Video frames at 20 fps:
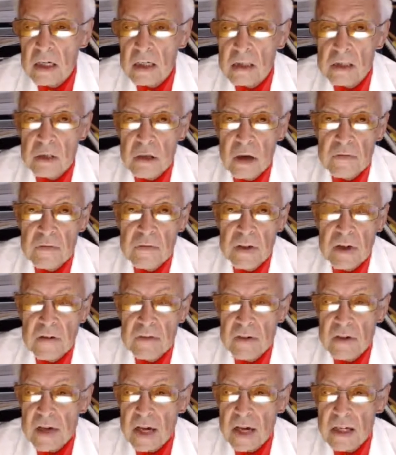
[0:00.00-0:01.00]
So I've
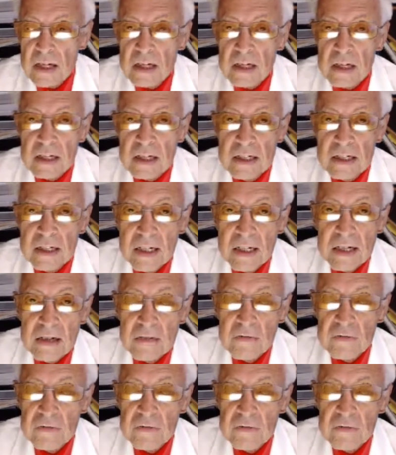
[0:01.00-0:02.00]
never had a
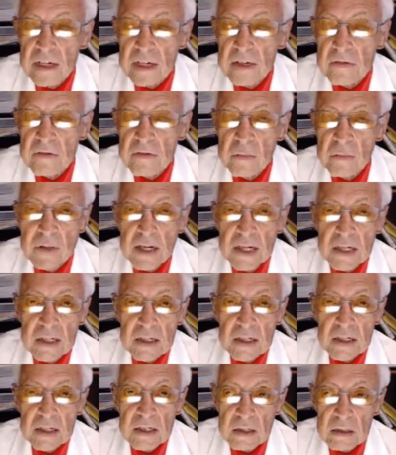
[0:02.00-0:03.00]
need for any of the
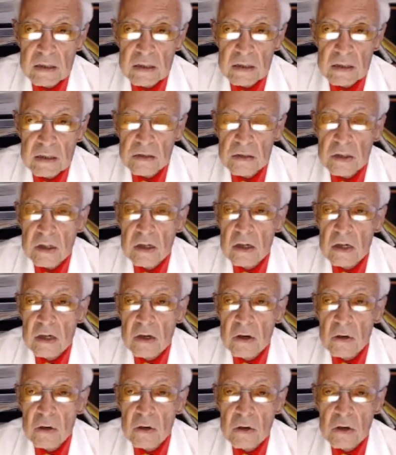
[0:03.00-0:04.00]
painkillers
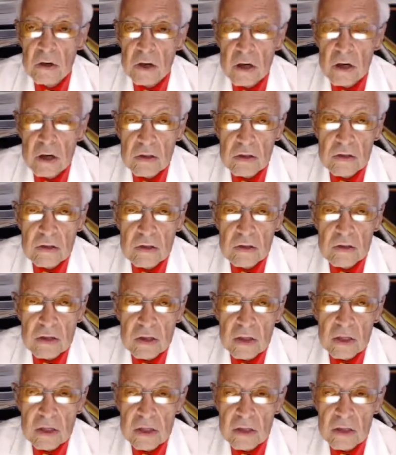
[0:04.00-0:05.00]
or
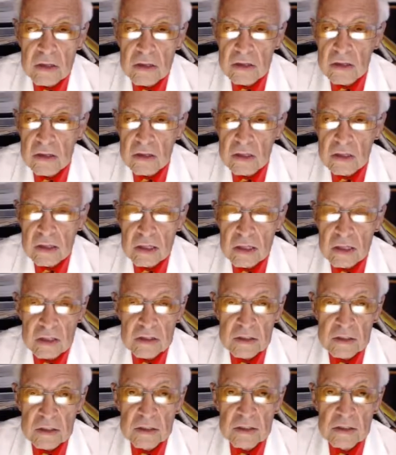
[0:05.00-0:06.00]
other
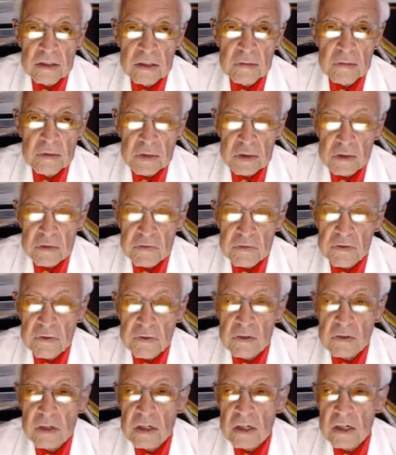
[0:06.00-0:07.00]
systems
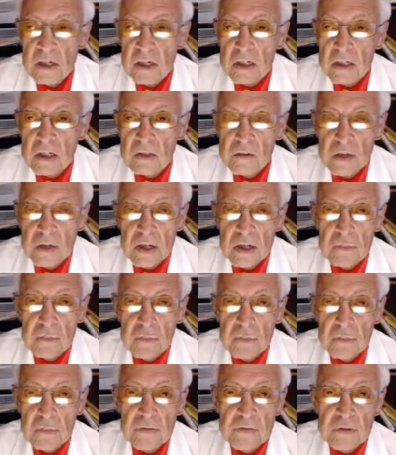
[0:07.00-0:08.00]
for treating
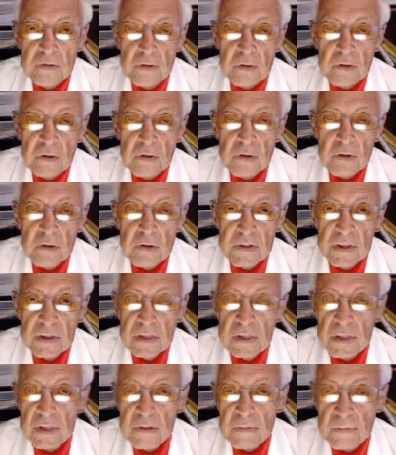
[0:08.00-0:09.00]
peripheral
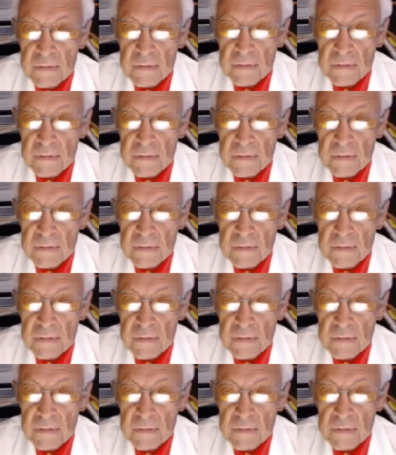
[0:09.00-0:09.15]
neuropathy.